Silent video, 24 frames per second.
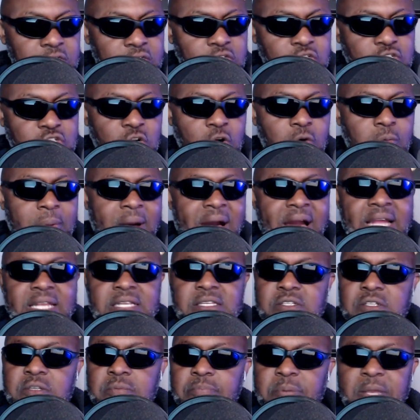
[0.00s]
Joe
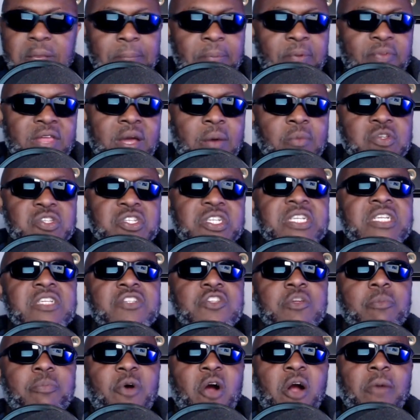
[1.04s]
Biden's people that was in his
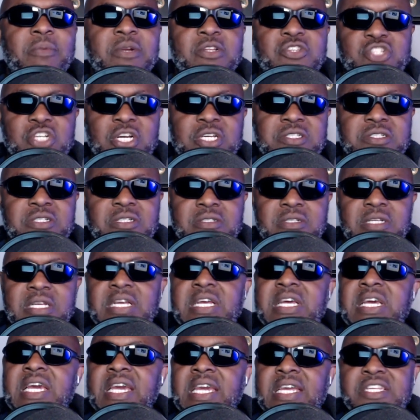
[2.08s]
Department of Justice.
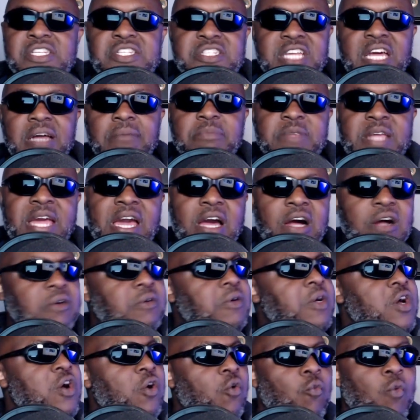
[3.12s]
He stepped
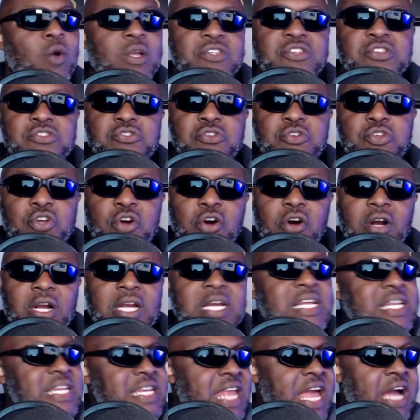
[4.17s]
down, went to New York.
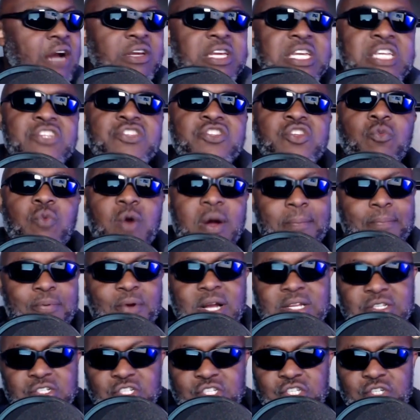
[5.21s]
Now he's the one
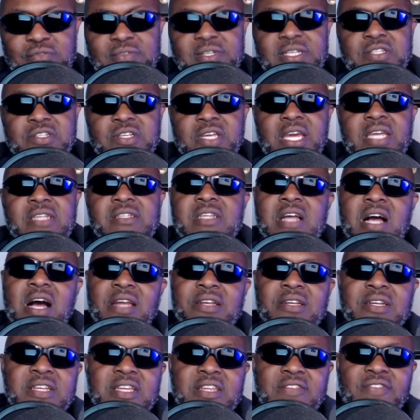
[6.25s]
prosecuting this case
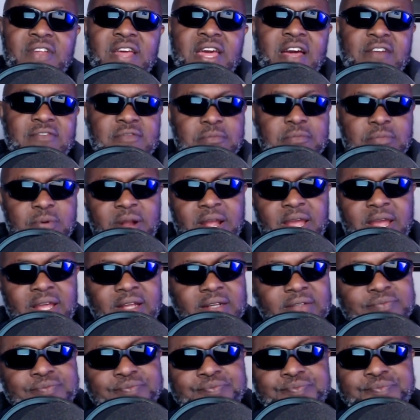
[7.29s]
underneath Alvin
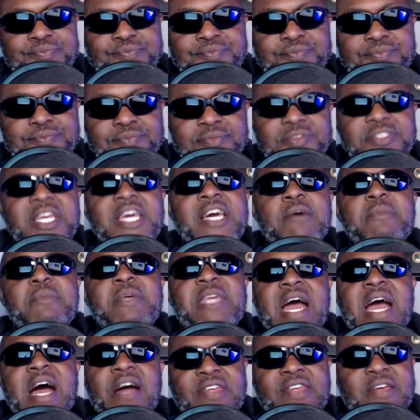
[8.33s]
Bragg. Tell me
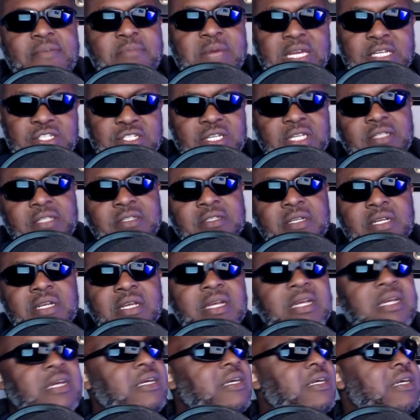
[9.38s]
how that makes
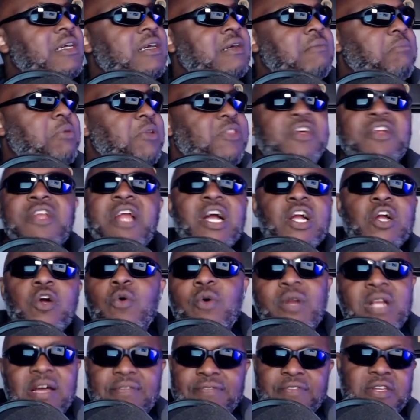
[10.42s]
sense. But they're not
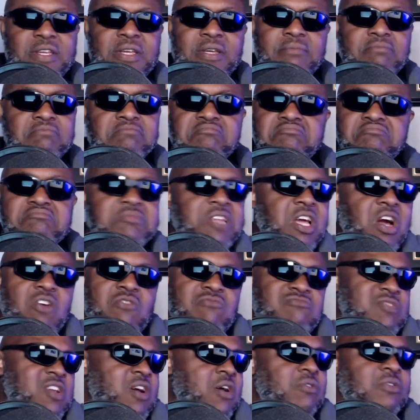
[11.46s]
going after him.
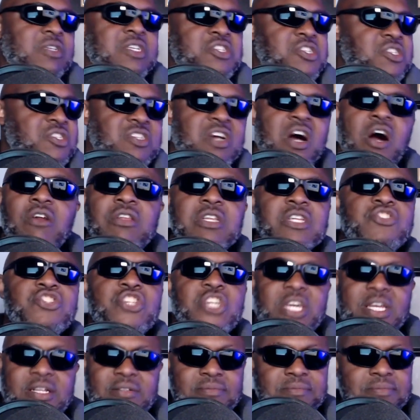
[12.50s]
No. This is all
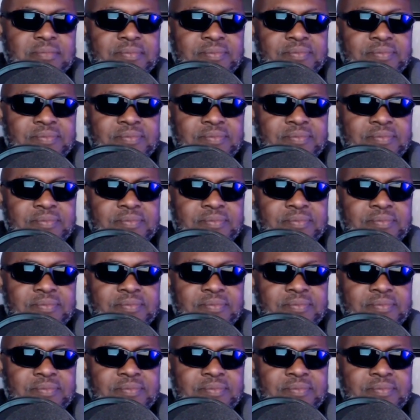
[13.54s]
legit.